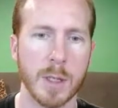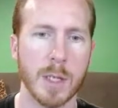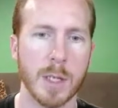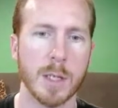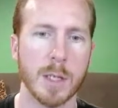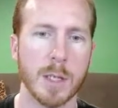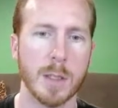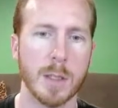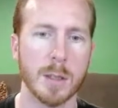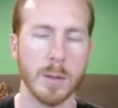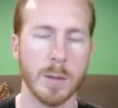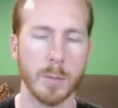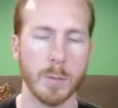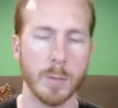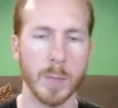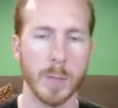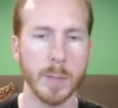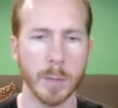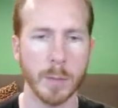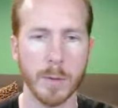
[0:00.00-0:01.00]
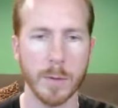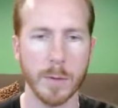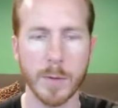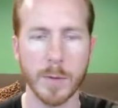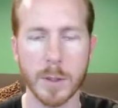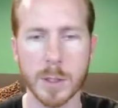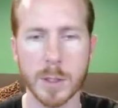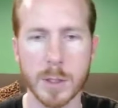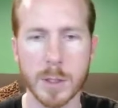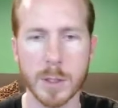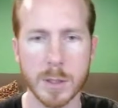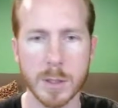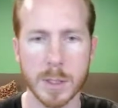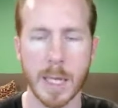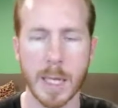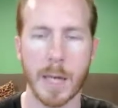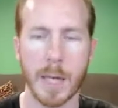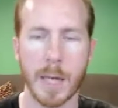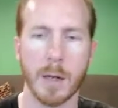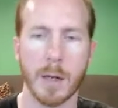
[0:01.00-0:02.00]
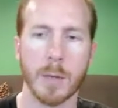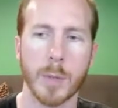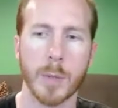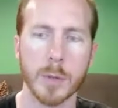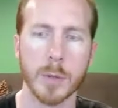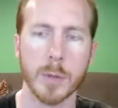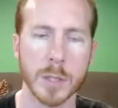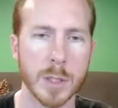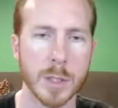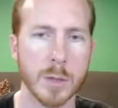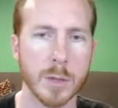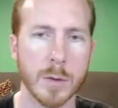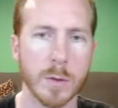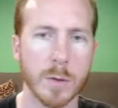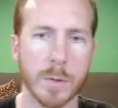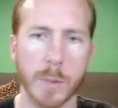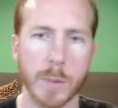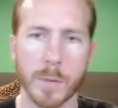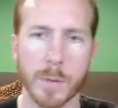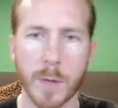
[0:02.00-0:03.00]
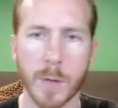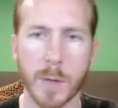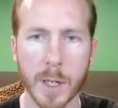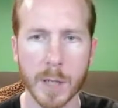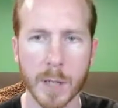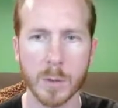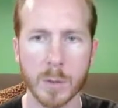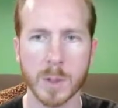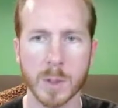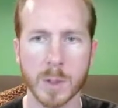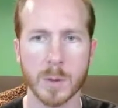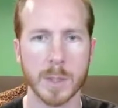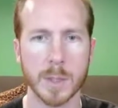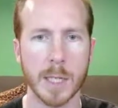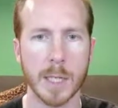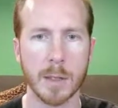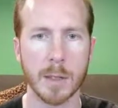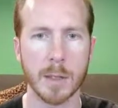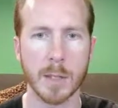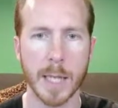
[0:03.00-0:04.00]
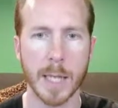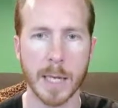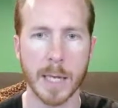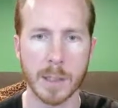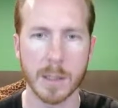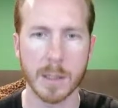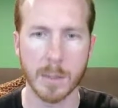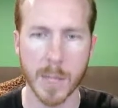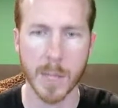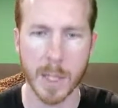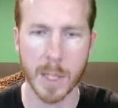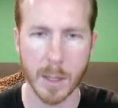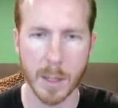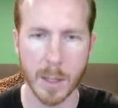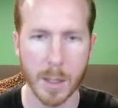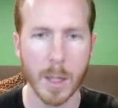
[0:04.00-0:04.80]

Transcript: and beep functions that are posted to it from the front end, which we'll take a look at in a minute.